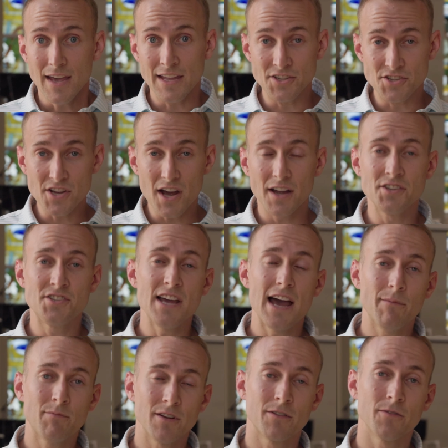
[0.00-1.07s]
In John
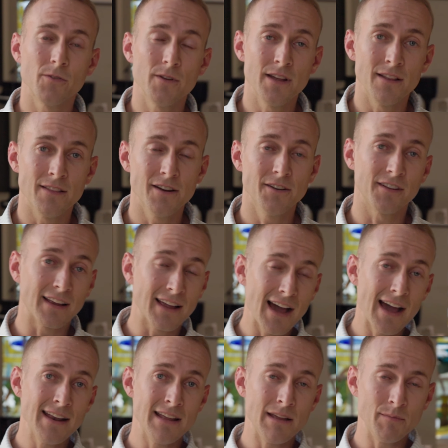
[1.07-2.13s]
chapter 3, there's a
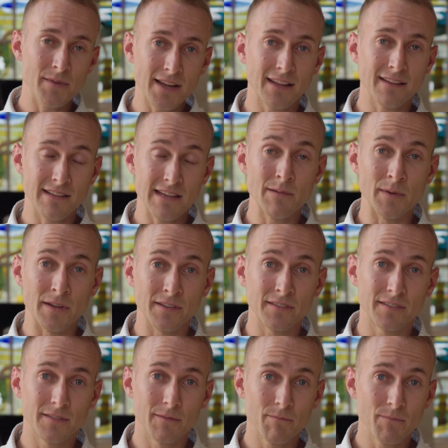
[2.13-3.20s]
guy named
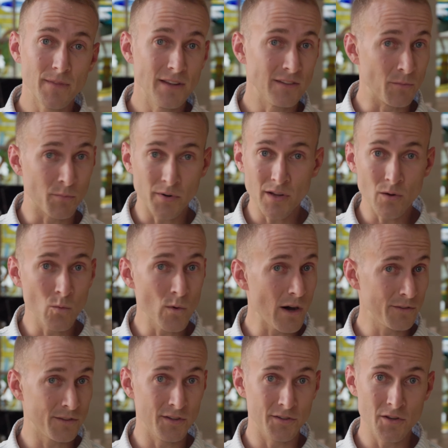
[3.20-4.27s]
Nicodemus. He's a pretty
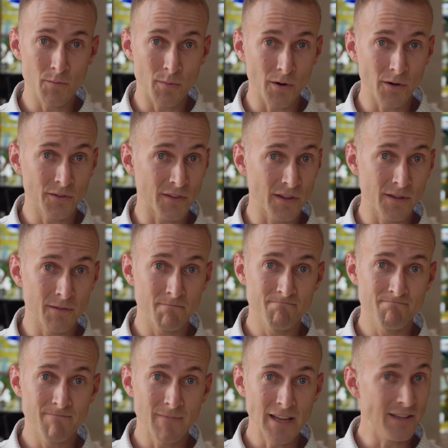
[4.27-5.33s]
well to do person,
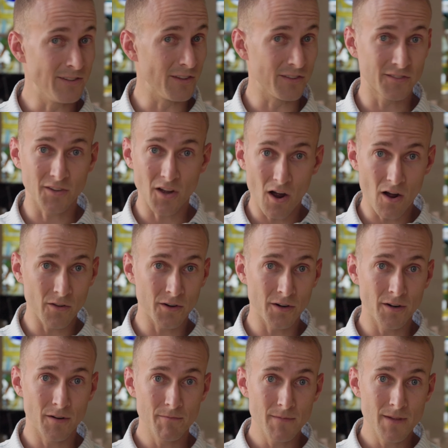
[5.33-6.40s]
he's a
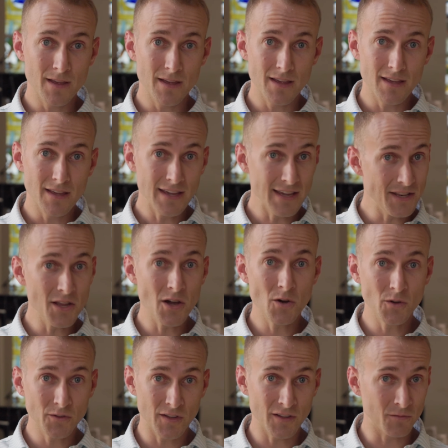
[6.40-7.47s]
scholar, he
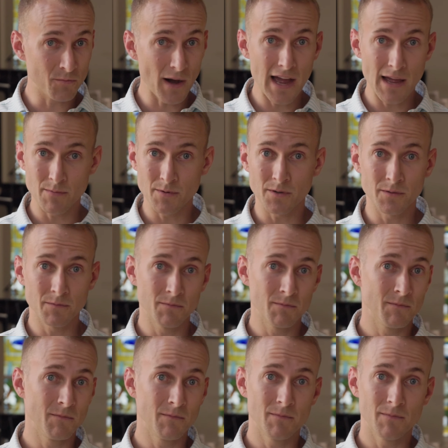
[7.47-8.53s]
knows his Bible,
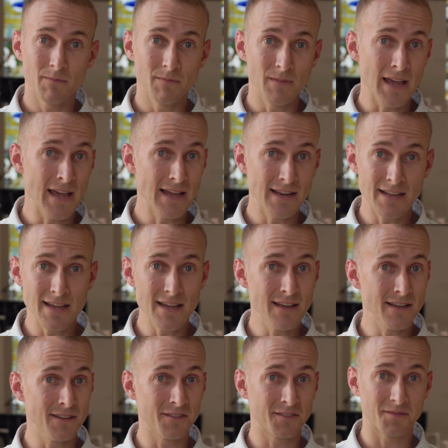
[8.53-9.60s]
and he
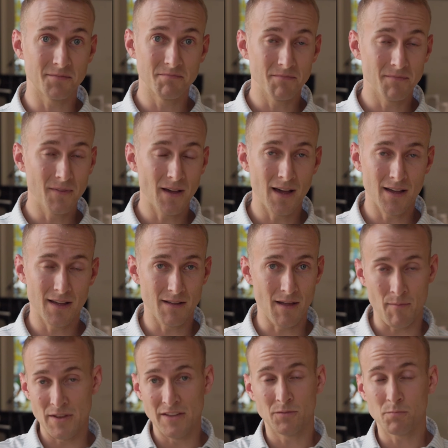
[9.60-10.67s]
is, I
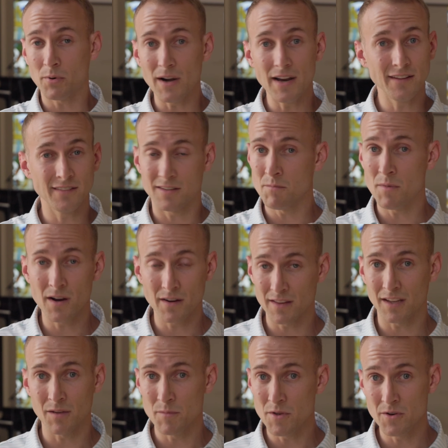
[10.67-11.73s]
mean, he's praised among the
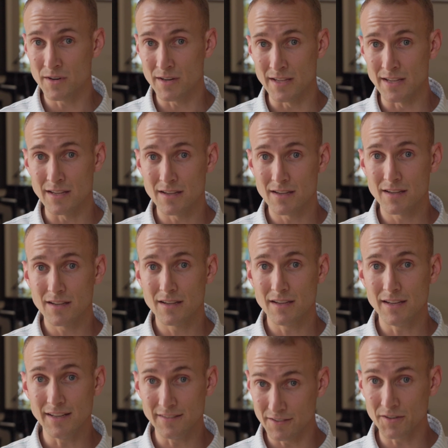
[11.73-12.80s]
community.
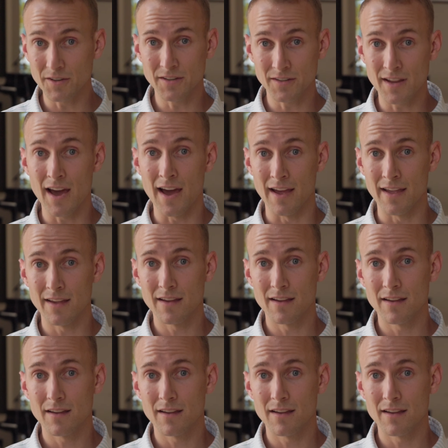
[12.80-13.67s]
He's a good guy.